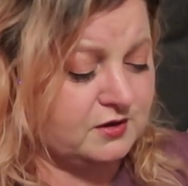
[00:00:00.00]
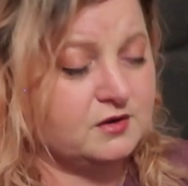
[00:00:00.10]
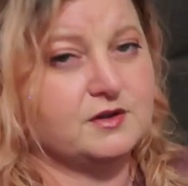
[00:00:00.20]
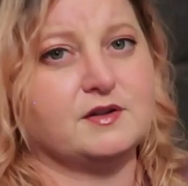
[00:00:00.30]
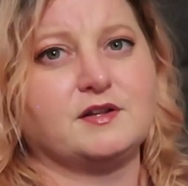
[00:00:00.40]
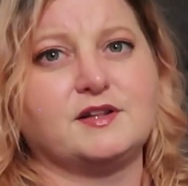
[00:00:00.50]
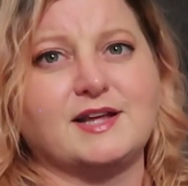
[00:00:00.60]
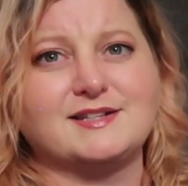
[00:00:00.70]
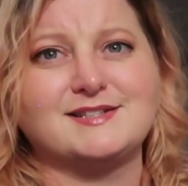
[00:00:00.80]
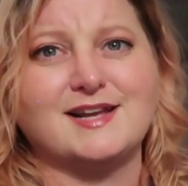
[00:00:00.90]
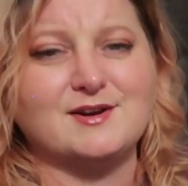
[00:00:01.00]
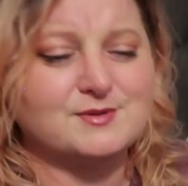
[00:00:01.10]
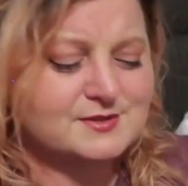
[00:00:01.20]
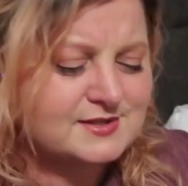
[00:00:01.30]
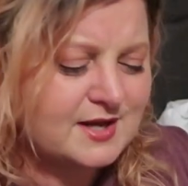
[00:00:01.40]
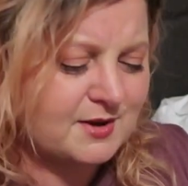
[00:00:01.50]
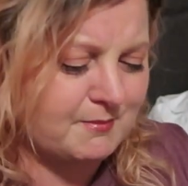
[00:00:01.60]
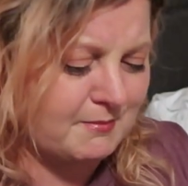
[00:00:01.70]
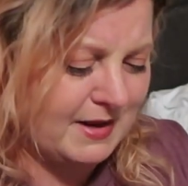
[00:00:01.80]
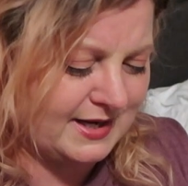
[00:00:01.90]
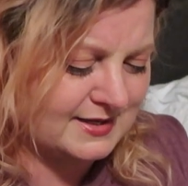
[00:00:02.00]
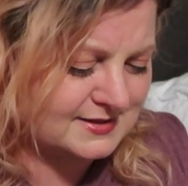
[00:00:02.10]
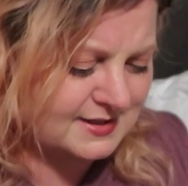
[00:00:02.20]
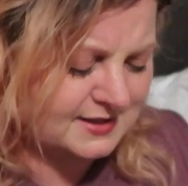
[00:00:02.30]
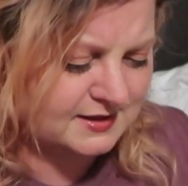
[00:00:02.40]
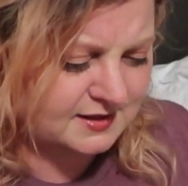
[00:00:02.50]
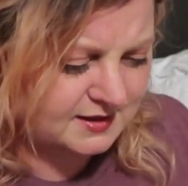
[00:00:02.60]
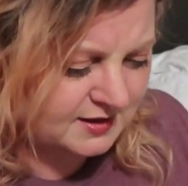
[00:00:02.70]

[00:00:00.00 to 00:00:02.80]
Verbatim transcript: Oh, that sounds amazing.